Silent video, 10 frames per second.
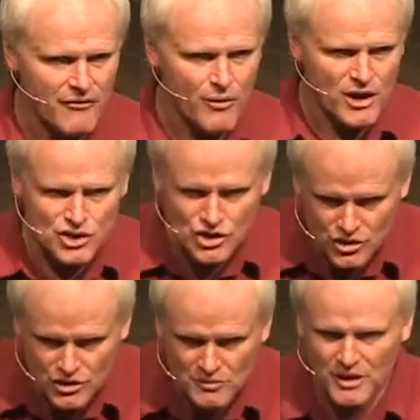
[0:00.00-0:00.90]
I've watched
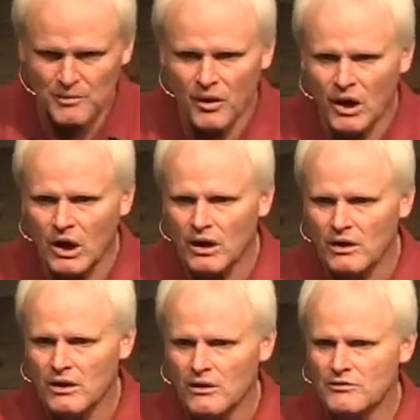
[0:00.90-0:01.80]
good people,
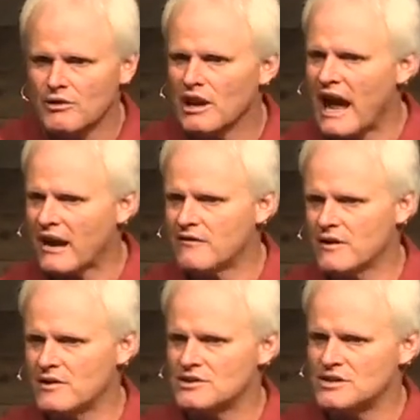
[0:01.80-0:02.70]
through the lack of
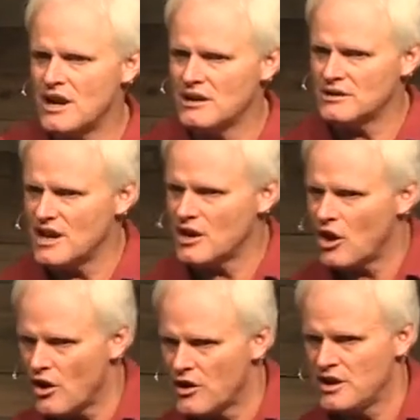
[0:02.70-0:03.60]
understanding, take
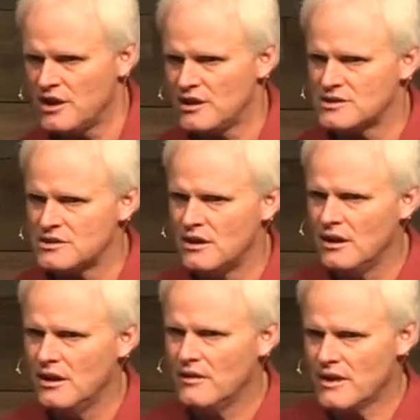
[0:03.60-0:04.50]
hard hits
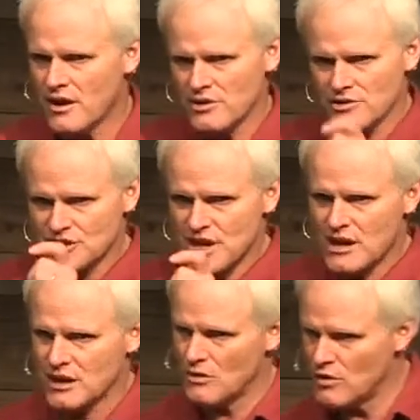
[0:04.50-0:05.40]
that
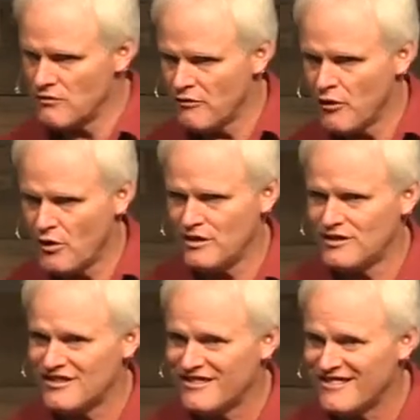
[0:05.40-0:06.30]
understanding would have avoided.